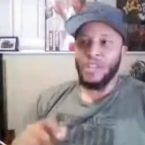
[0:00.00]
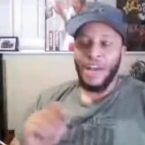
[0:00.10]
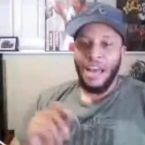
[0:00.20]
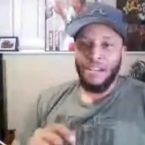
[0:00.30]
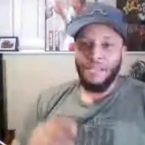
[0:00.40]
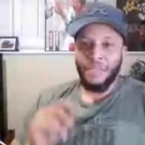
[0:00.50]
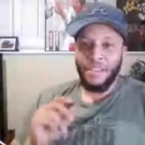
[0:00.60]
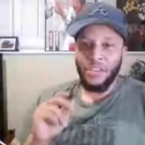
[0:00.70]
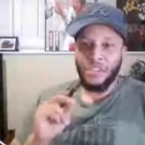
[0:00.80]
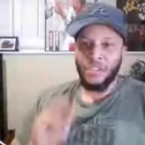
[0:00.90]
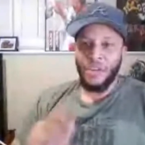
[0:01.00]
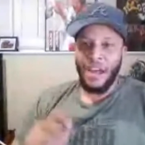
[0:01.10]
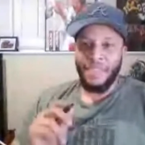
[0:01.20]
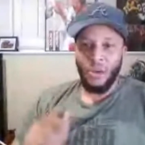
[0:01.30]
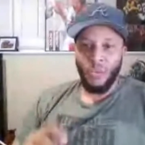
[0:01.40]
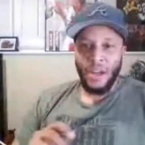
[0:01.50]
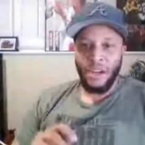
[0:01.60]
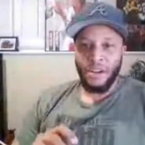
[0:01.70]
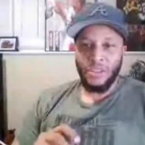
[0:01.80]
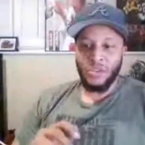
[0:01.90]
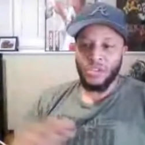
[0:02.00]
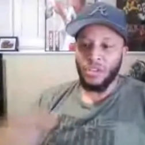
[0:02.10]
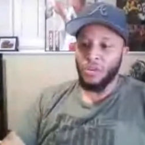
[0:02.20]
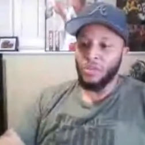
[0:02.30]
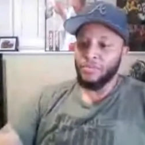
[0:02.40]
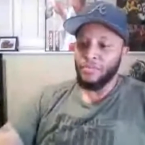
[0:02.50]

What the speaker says: have that record though. So,